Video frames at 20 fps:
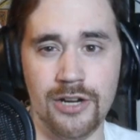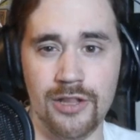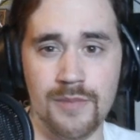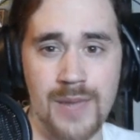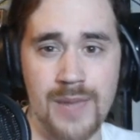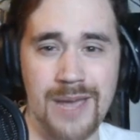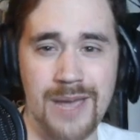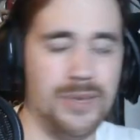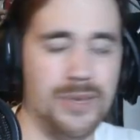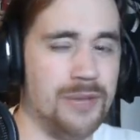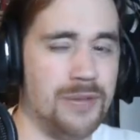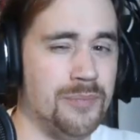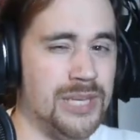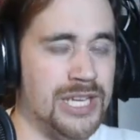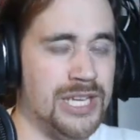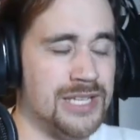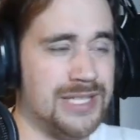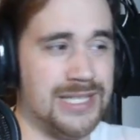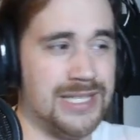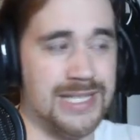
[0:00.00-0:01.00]
map, but
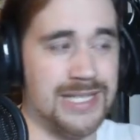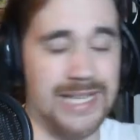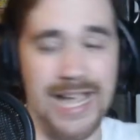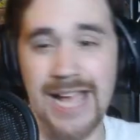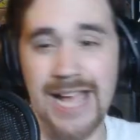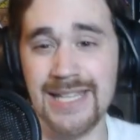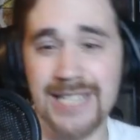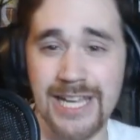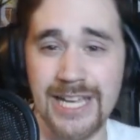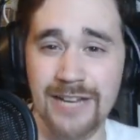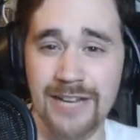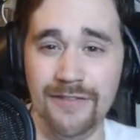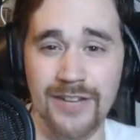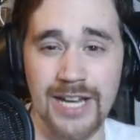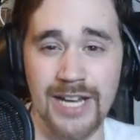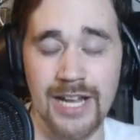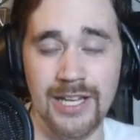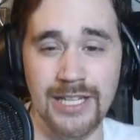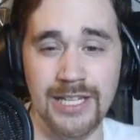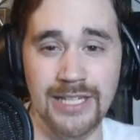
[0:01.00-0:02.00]
because it's a gas can
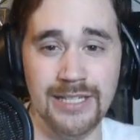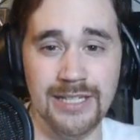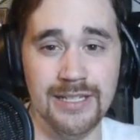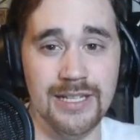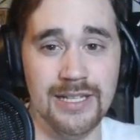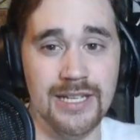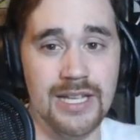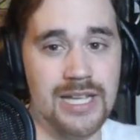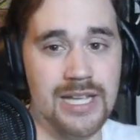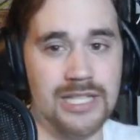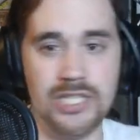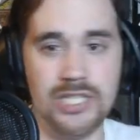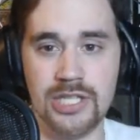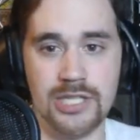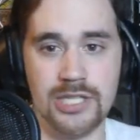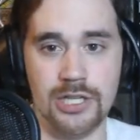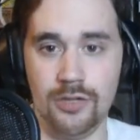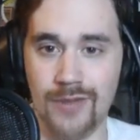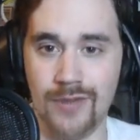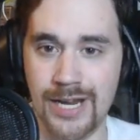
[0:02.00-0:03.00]
finale, it's
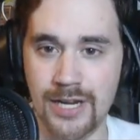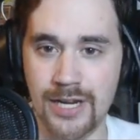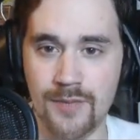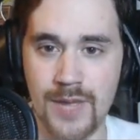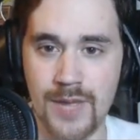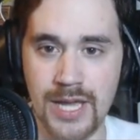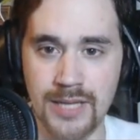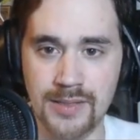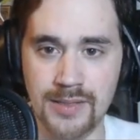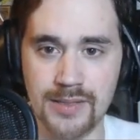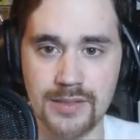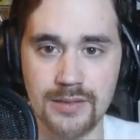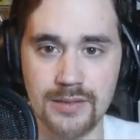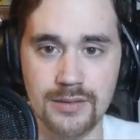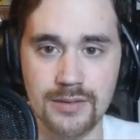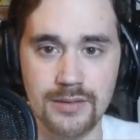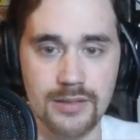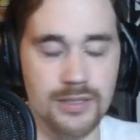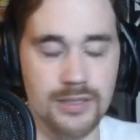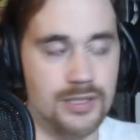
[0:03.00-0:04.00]
just going to randomize.
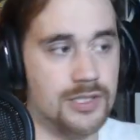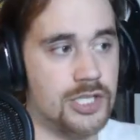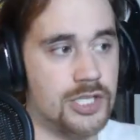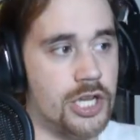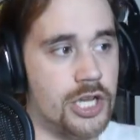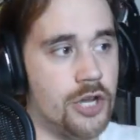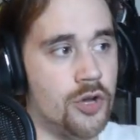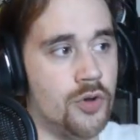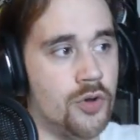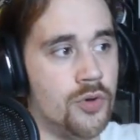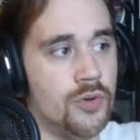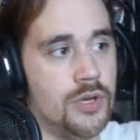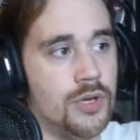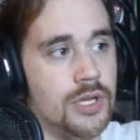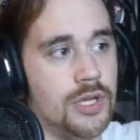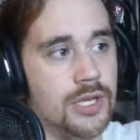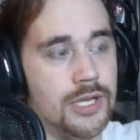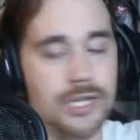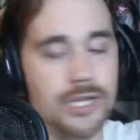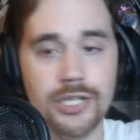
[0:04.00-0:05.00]
So
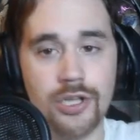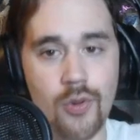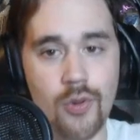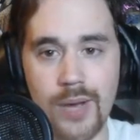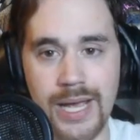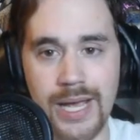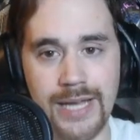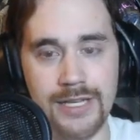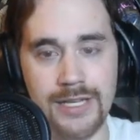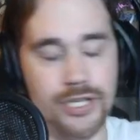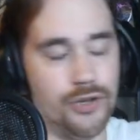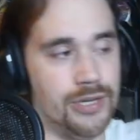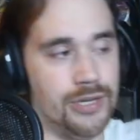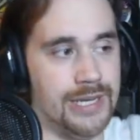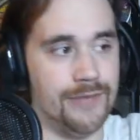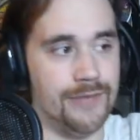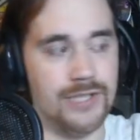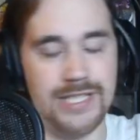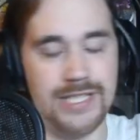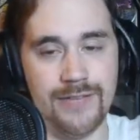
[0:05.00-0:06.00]
go ahead and do it. You
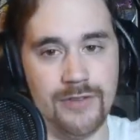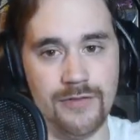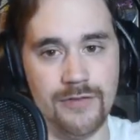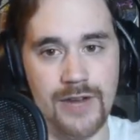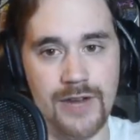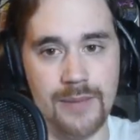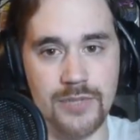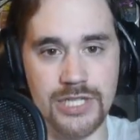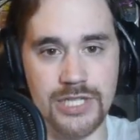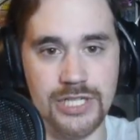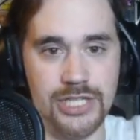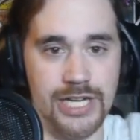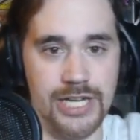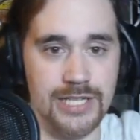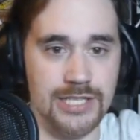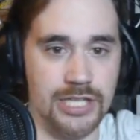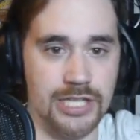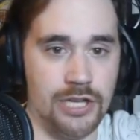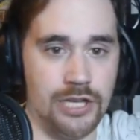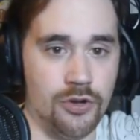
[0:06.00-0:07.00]
have a 75%
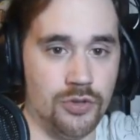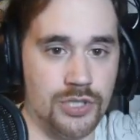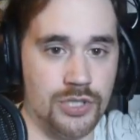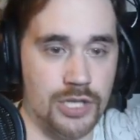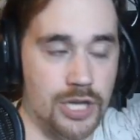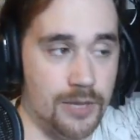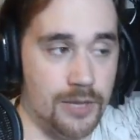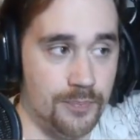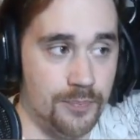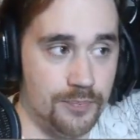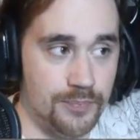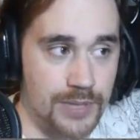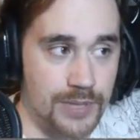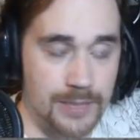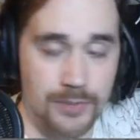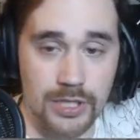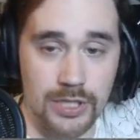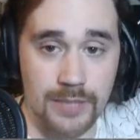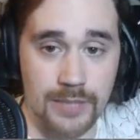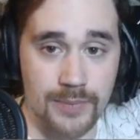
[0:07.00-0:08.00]
chance to go to
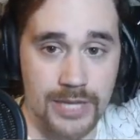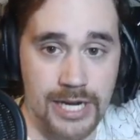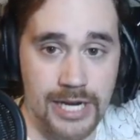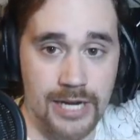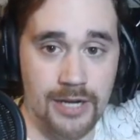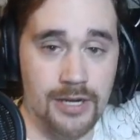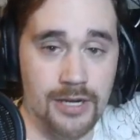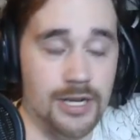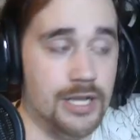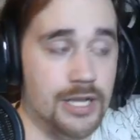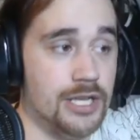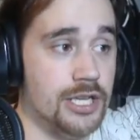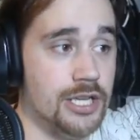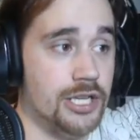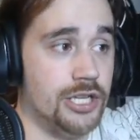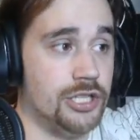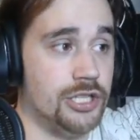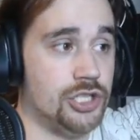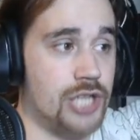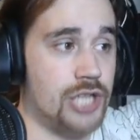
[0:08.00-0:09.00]
people up there.
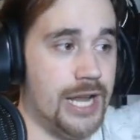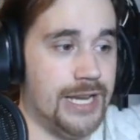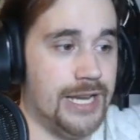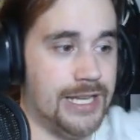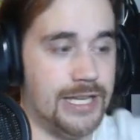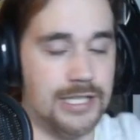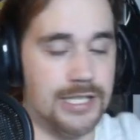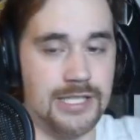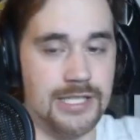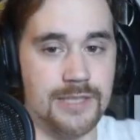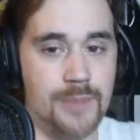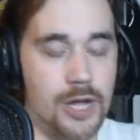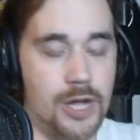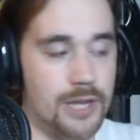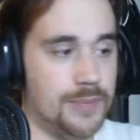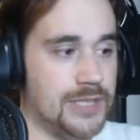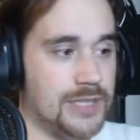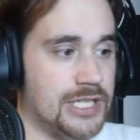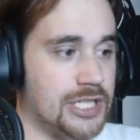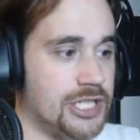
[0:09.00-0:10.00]
Try to get a
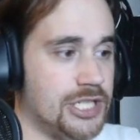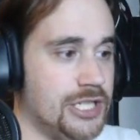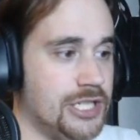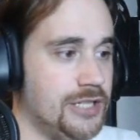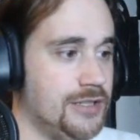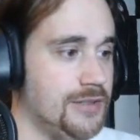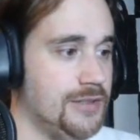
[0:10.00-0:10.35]
spawn position,